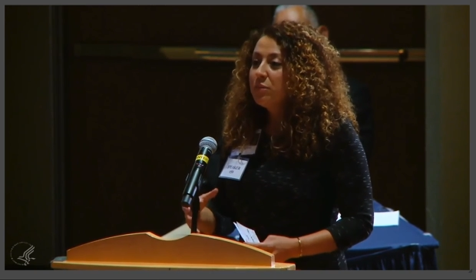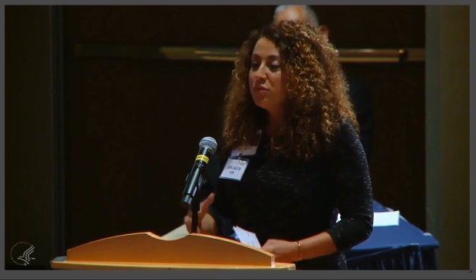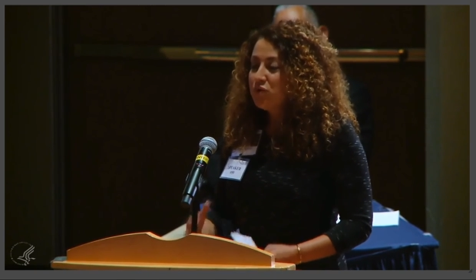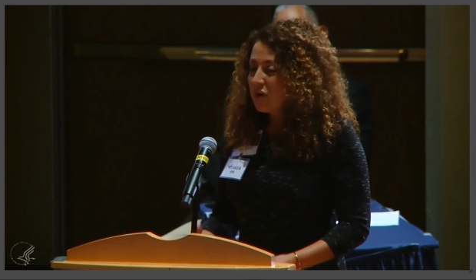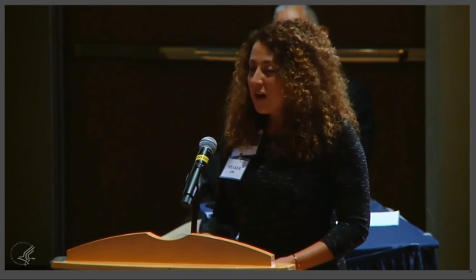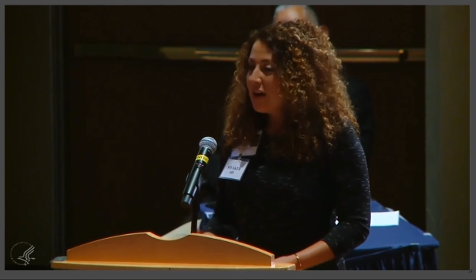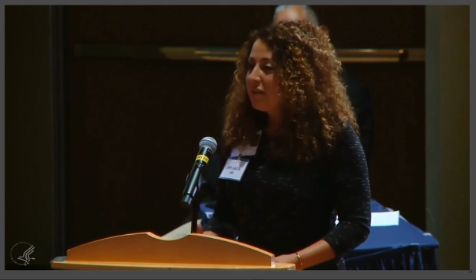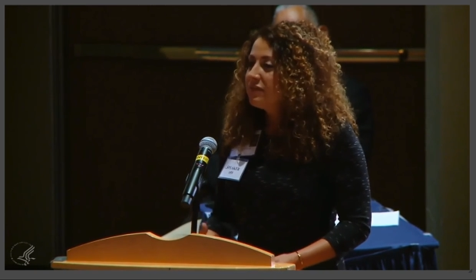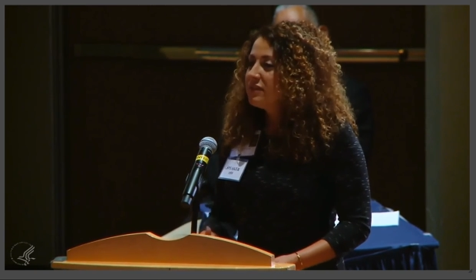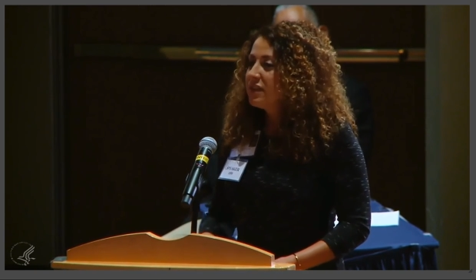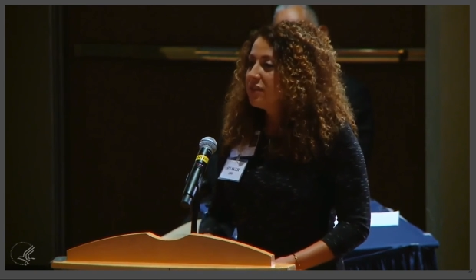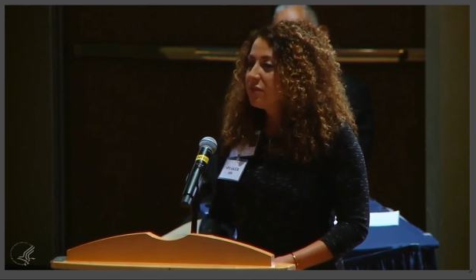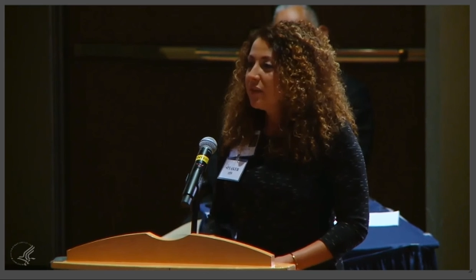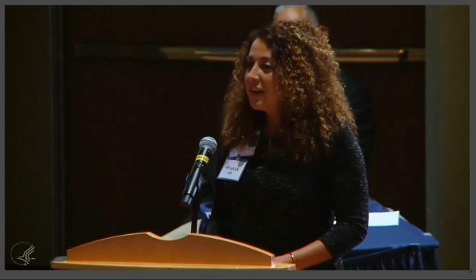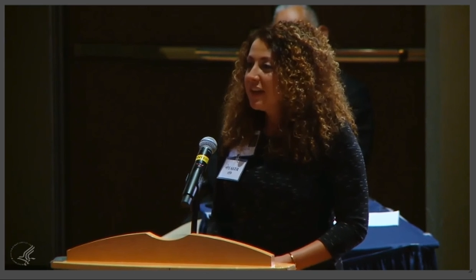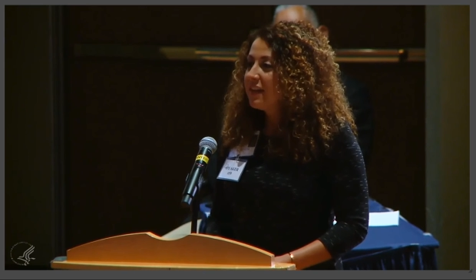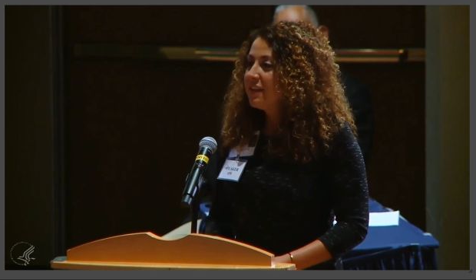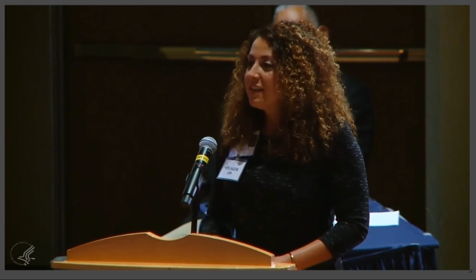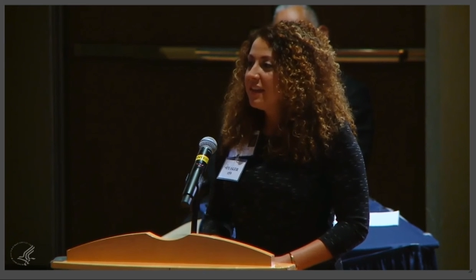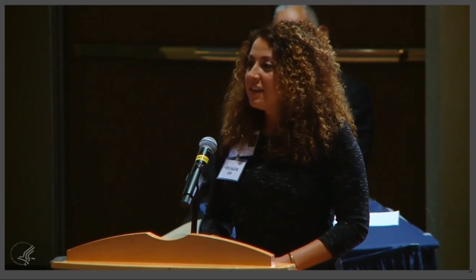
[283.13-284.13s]
drafting
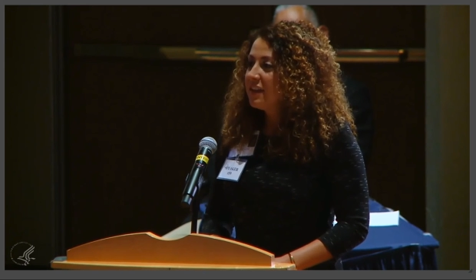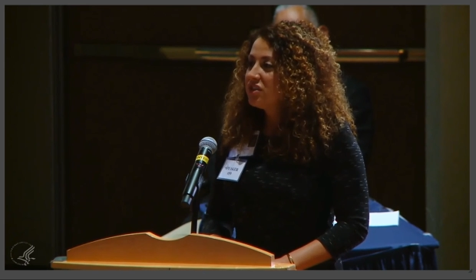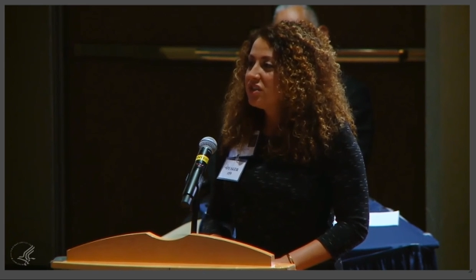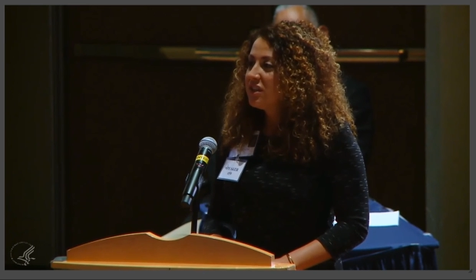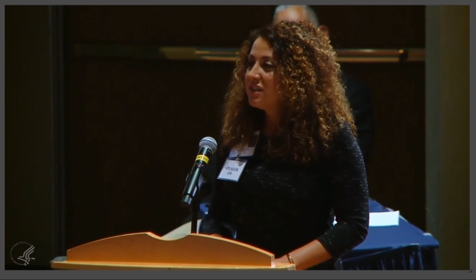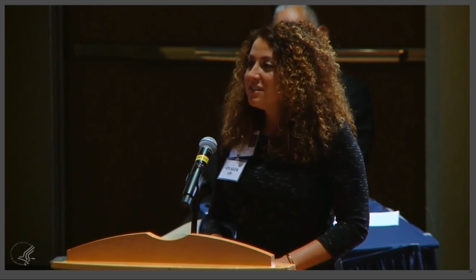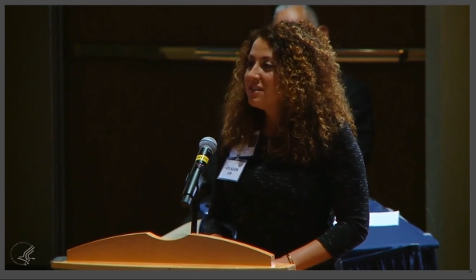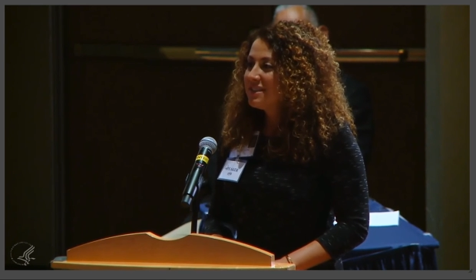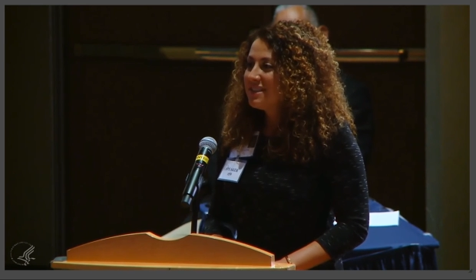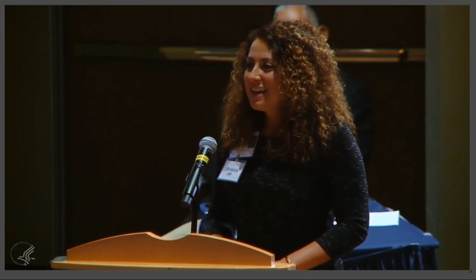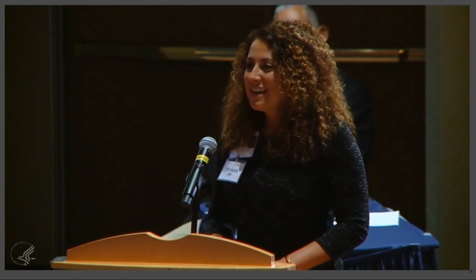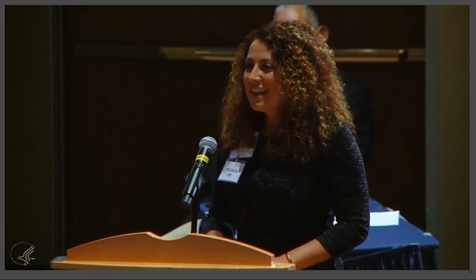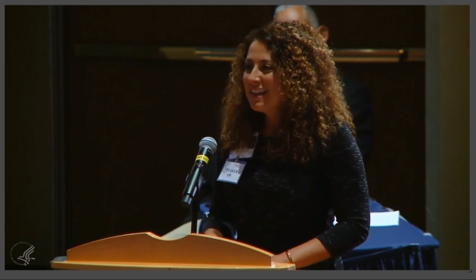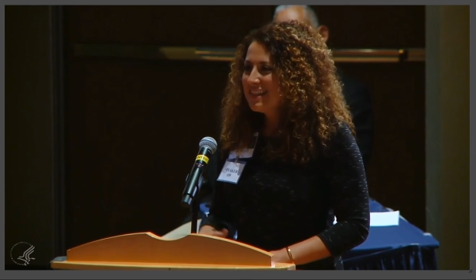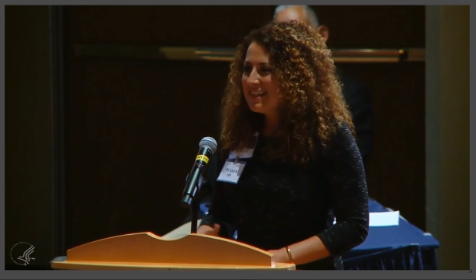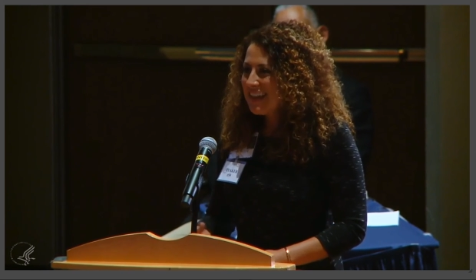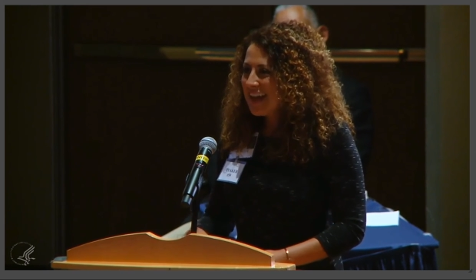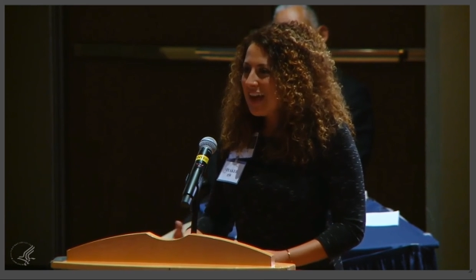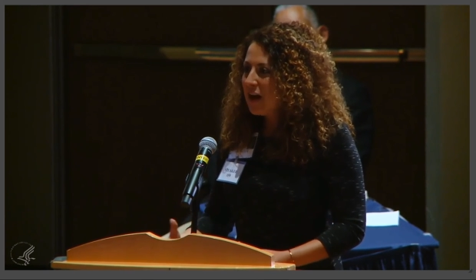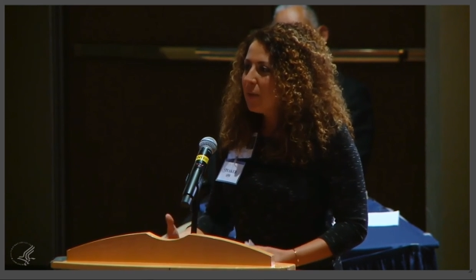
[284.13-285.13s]
regulations that
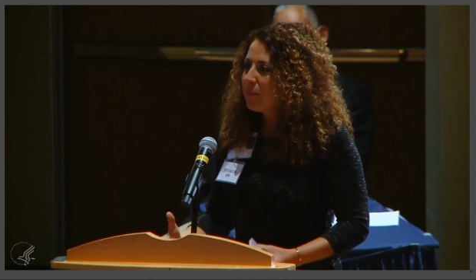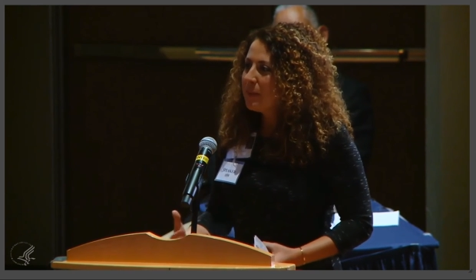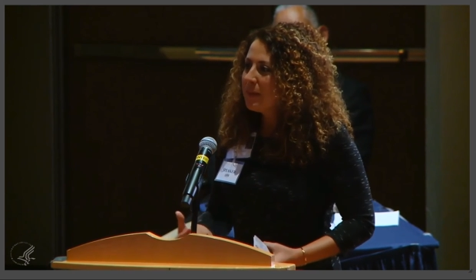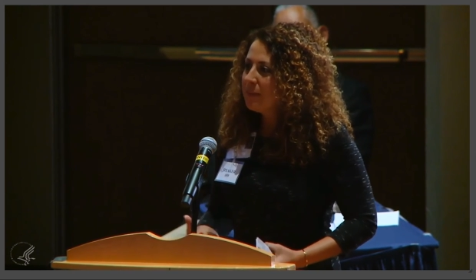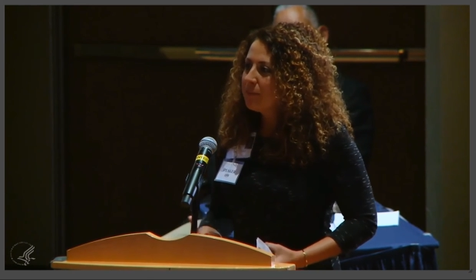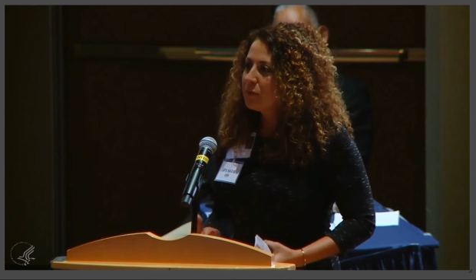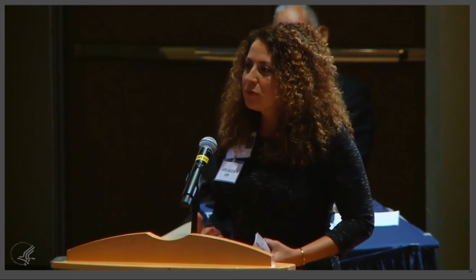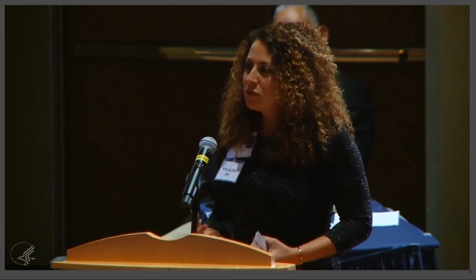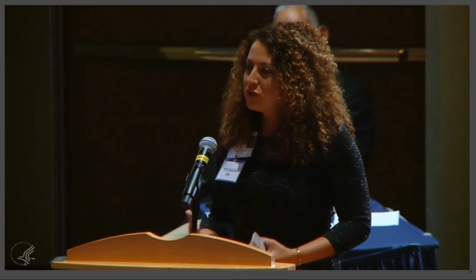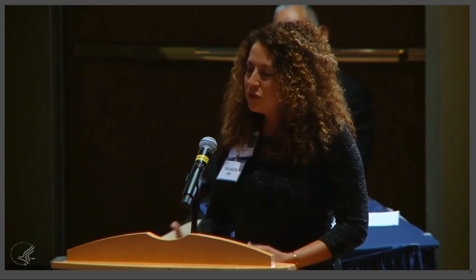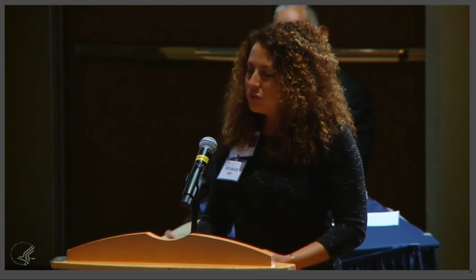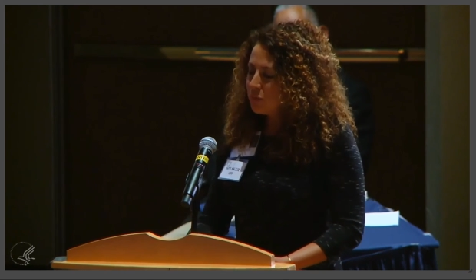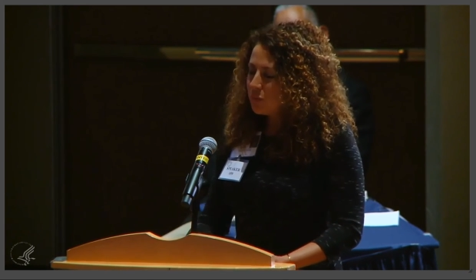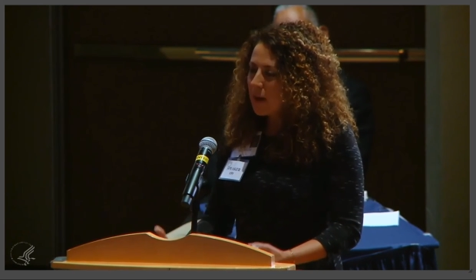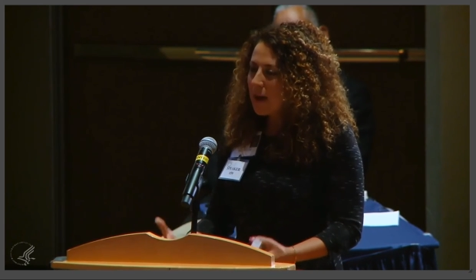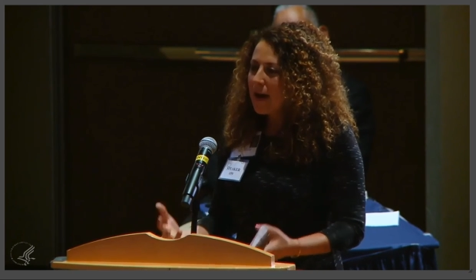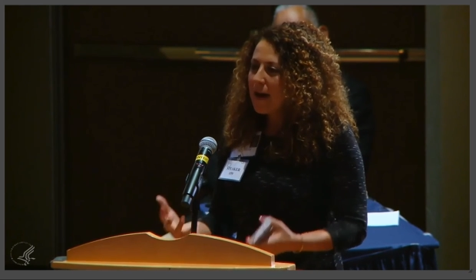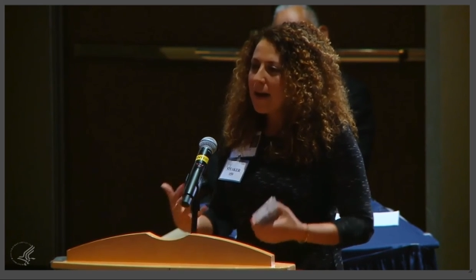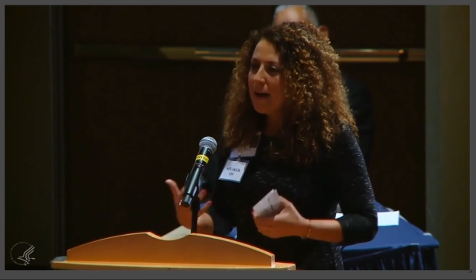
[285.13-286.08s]
allow people to